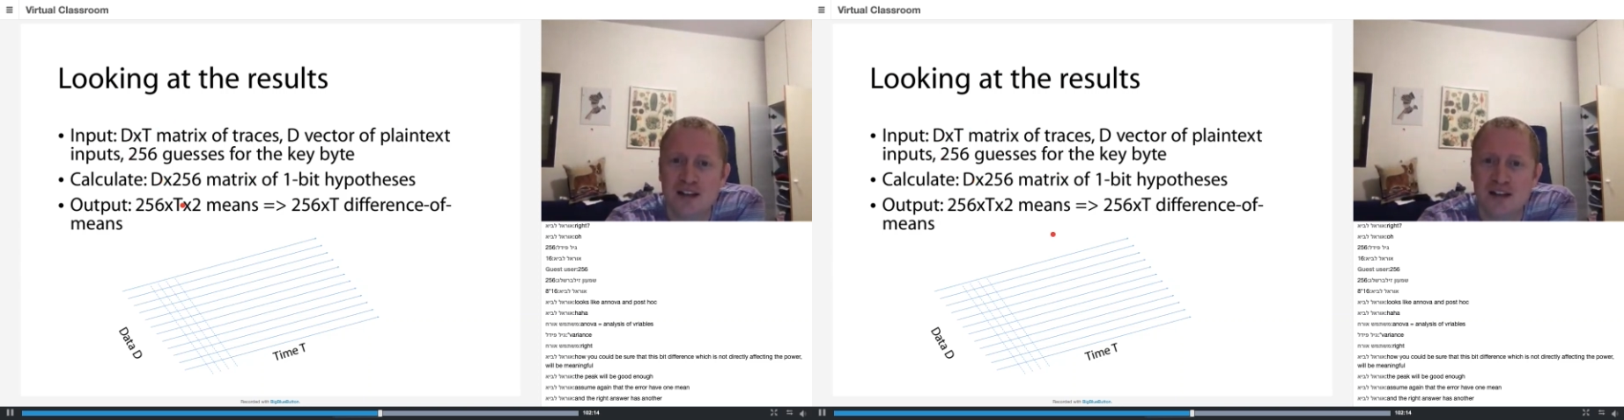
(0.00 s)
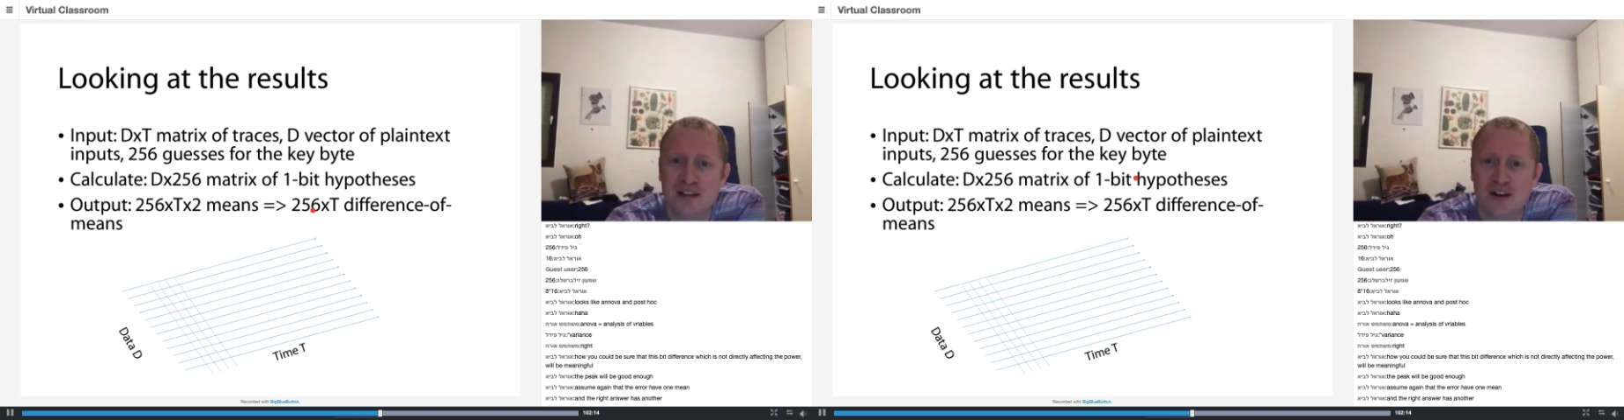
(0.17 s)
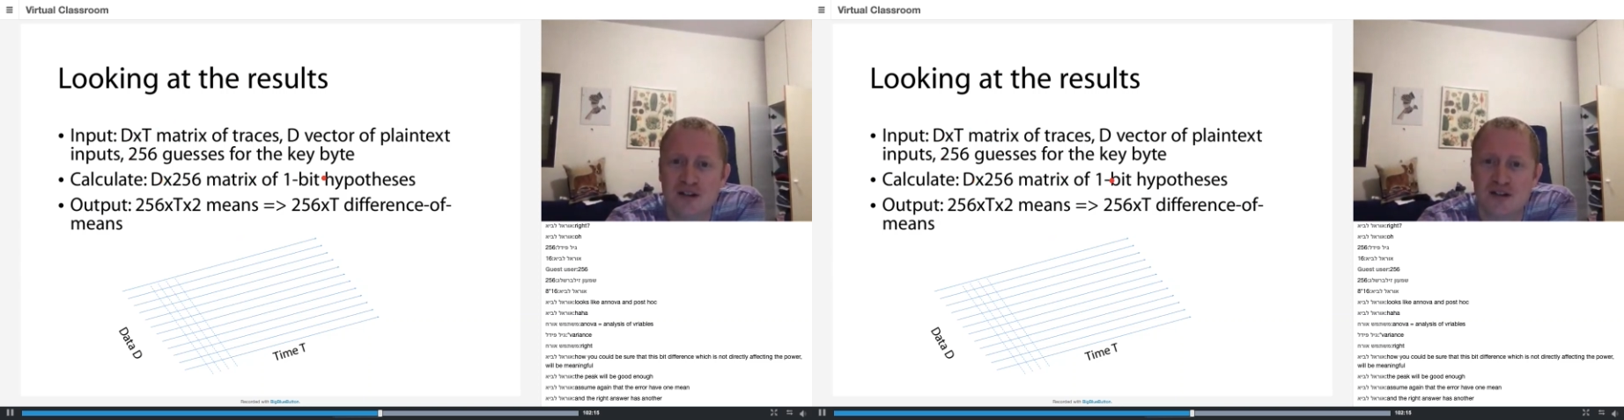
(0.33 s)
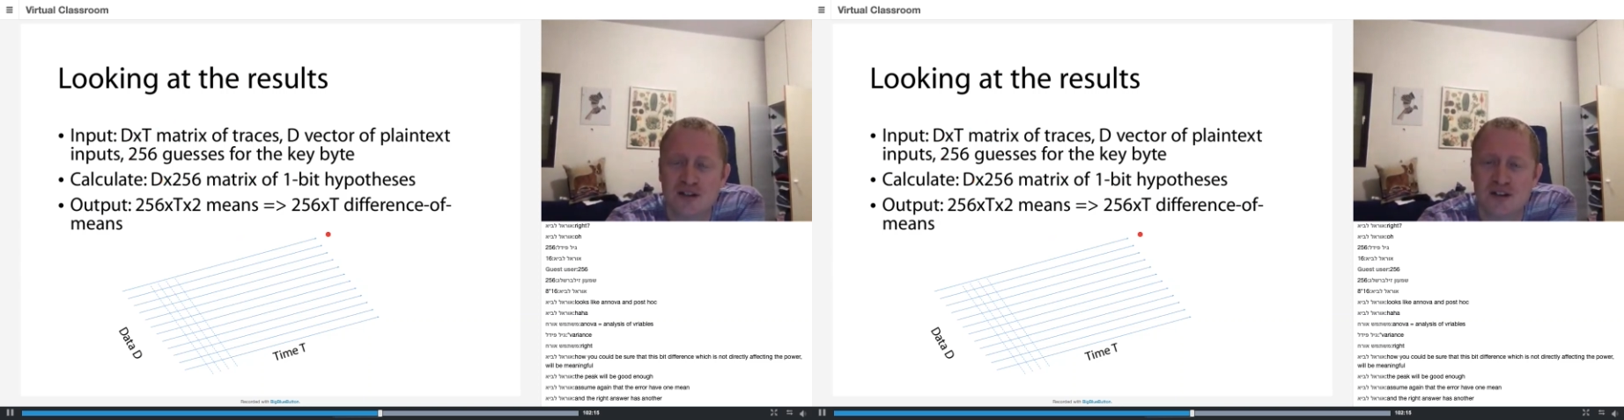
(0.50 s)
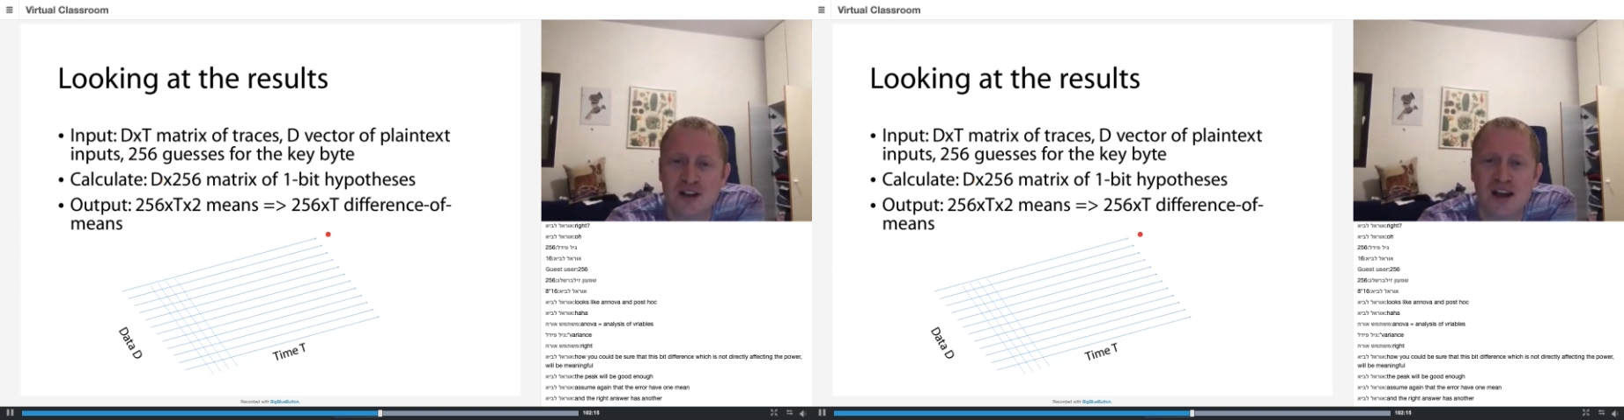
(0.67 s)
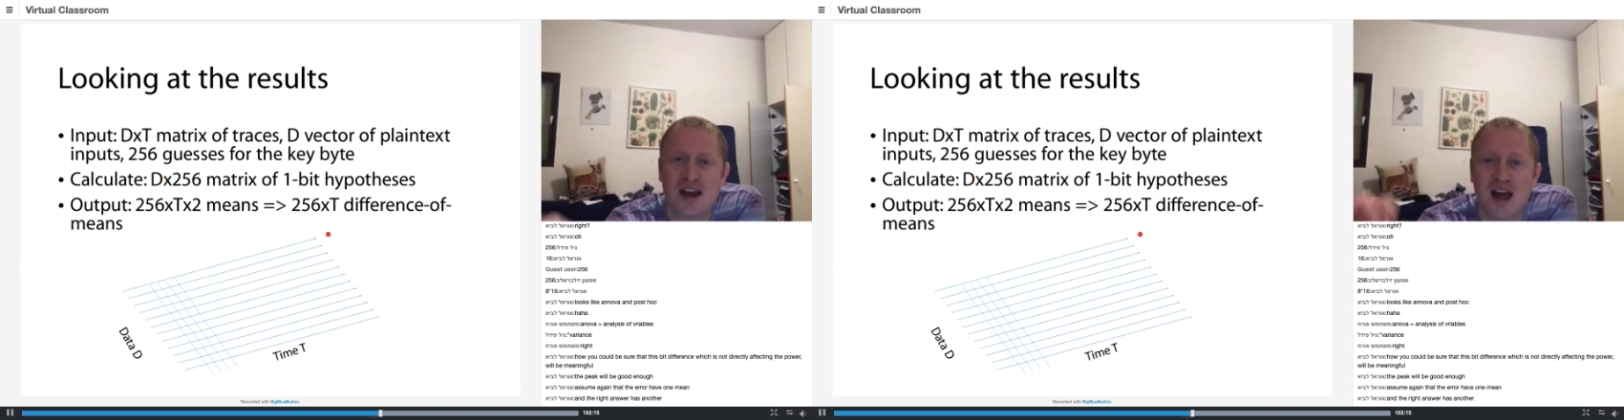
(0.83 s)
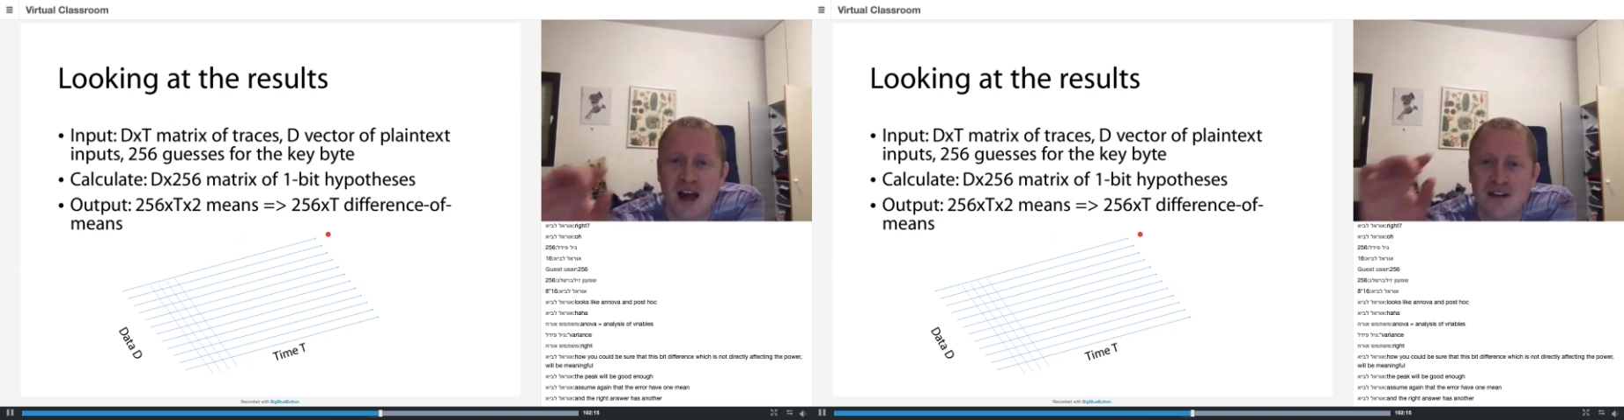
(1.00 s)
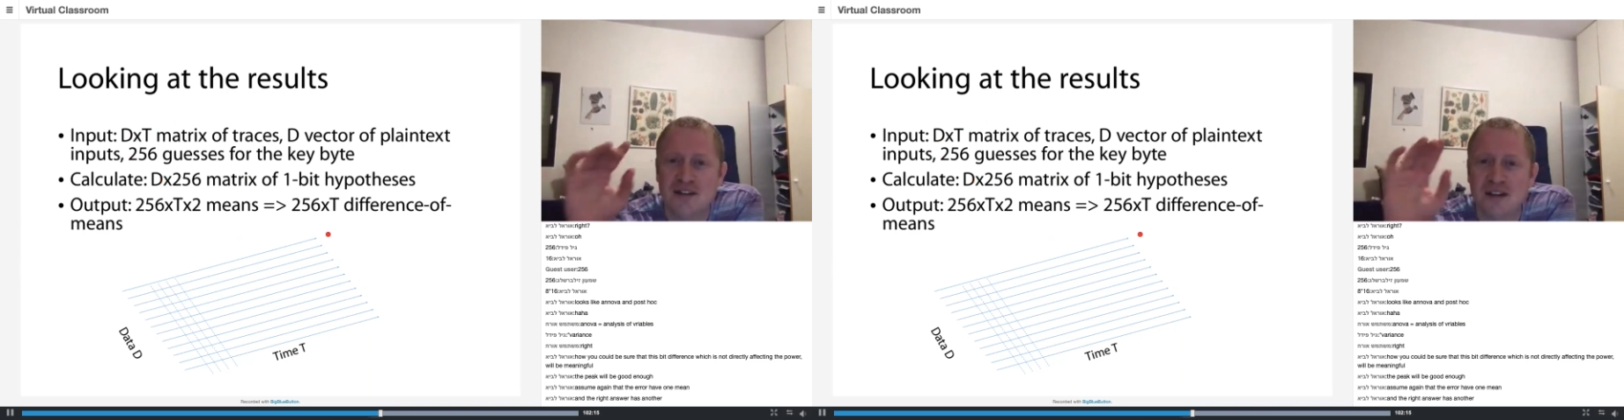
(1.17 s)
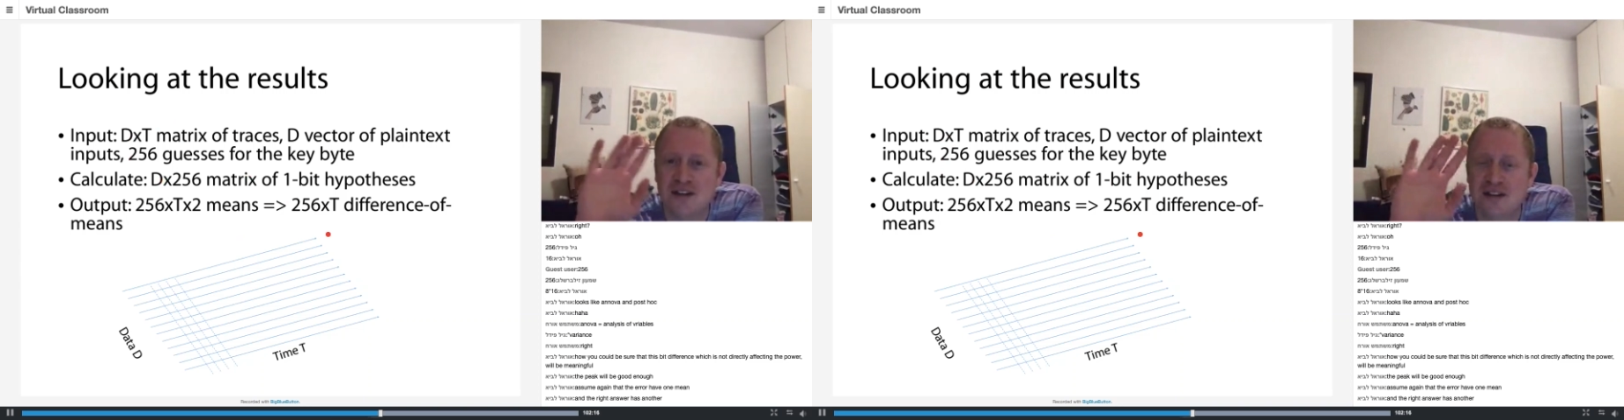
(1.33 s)
structures has
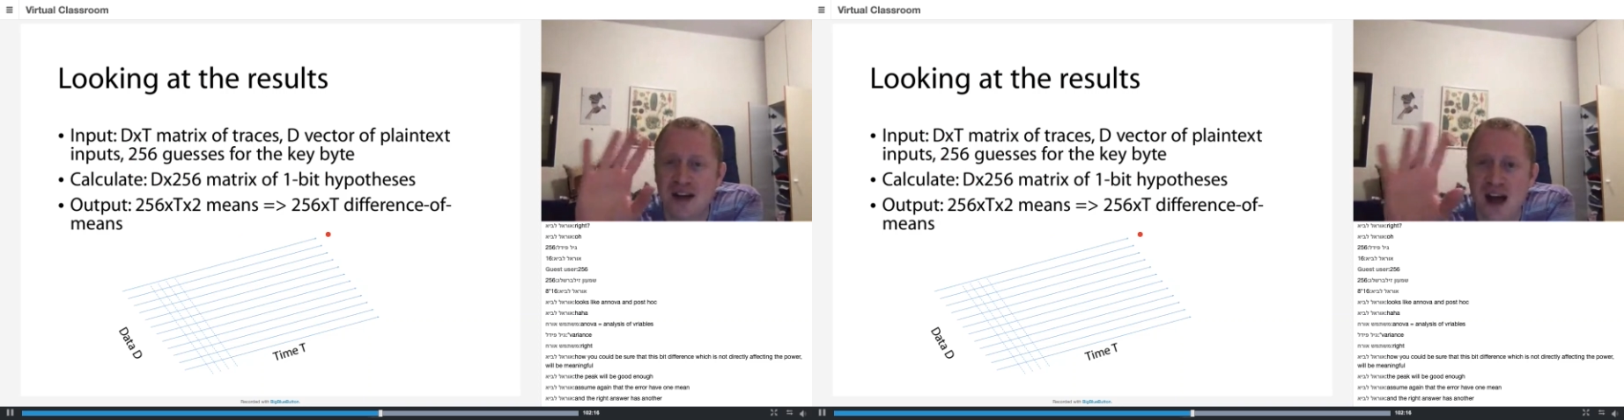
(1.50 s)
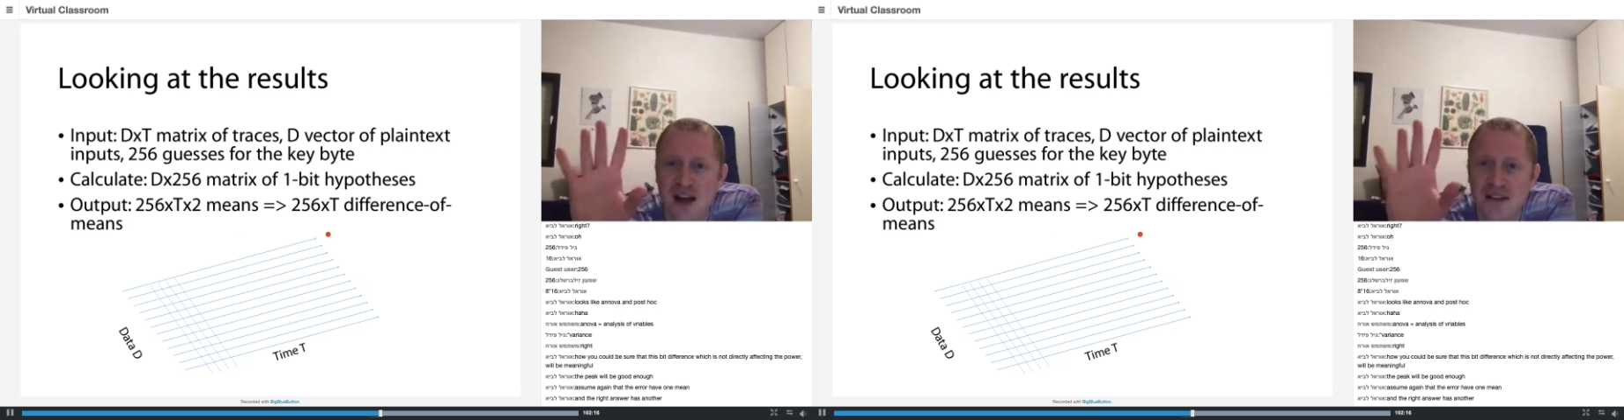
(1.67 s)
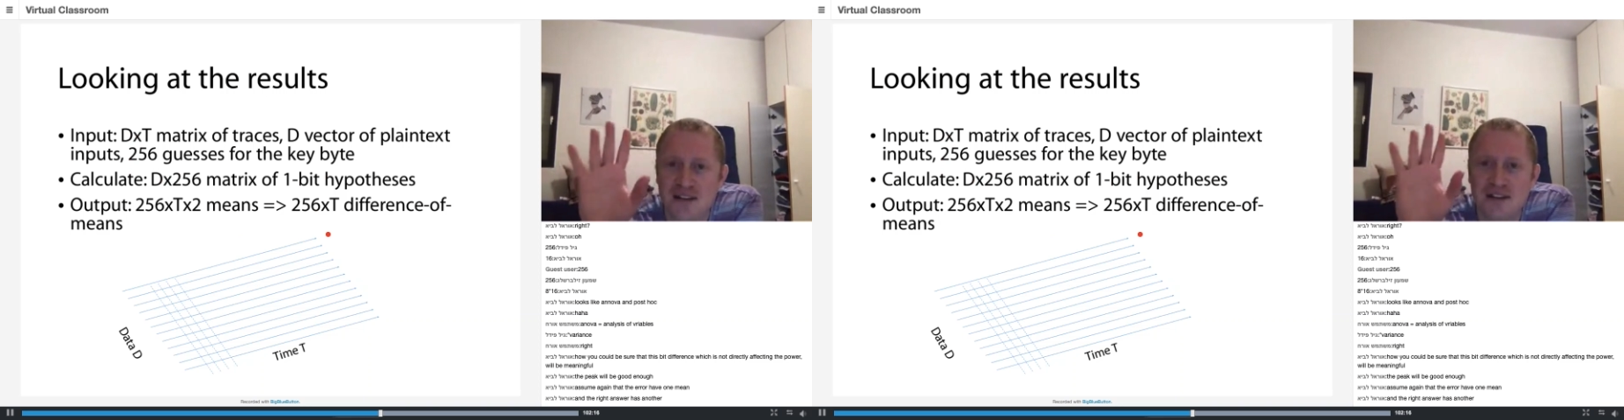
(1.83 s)
this size,